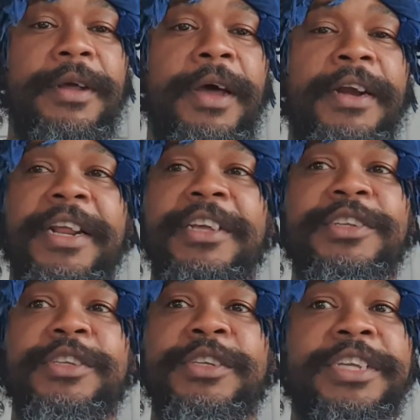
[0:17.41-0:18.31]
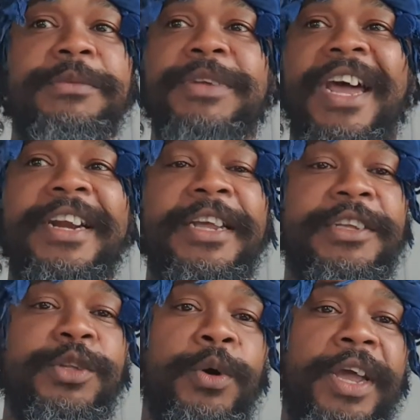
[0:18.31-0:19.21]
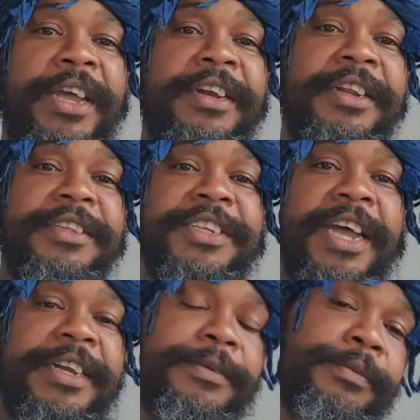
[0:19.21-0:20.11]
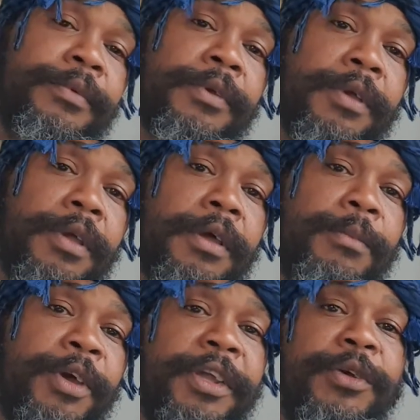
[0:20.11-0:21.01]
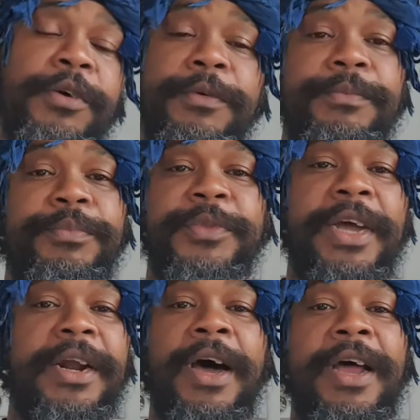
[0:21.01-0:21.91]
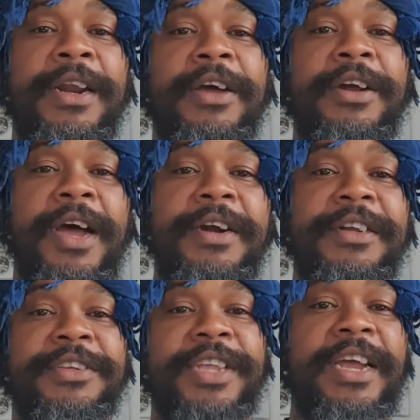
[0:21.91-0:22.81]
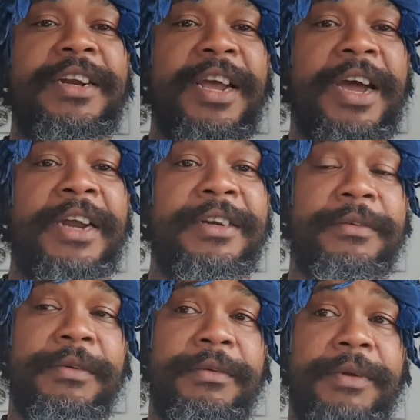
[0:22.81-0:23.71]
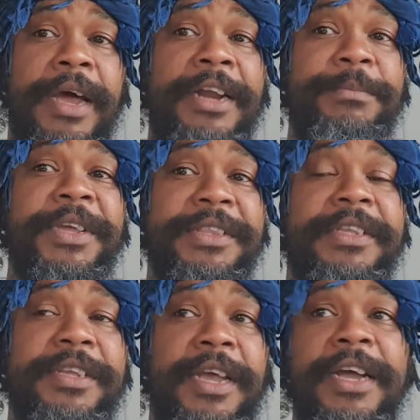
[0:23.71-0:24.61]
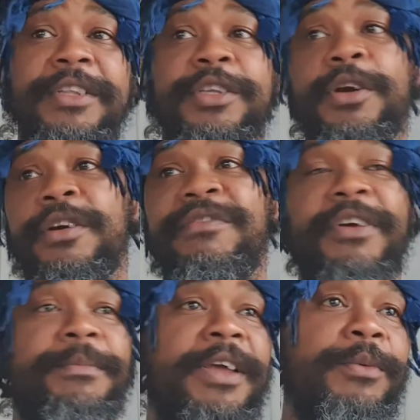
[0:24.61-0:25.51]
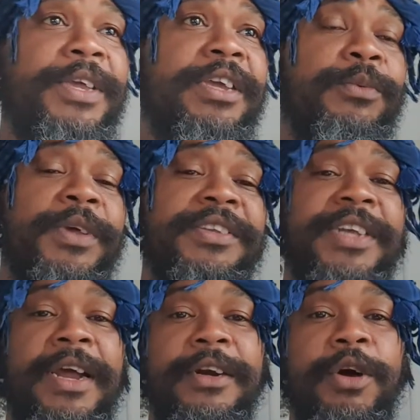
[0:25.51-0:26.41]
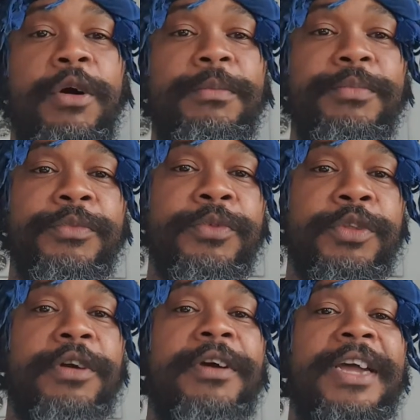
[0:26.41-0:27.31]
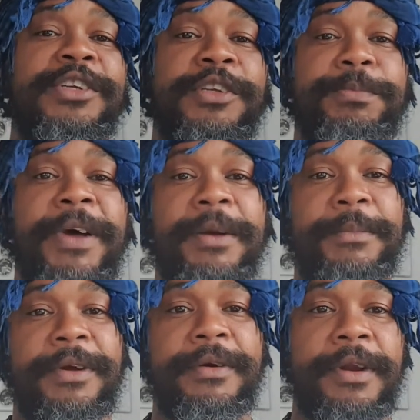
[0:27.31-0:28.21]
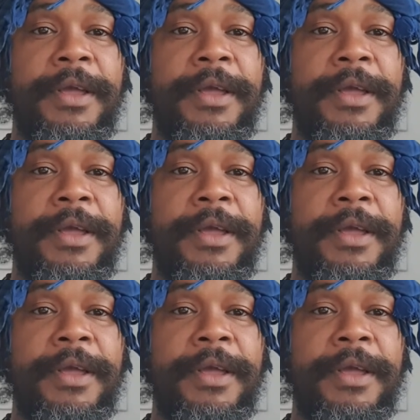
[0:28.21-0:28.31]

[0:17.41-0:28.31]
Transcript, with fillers: And there seems like there's no end in sight. But you know, not all gonna understand and admit and turn from their wicked ways and come to the righteous path, man.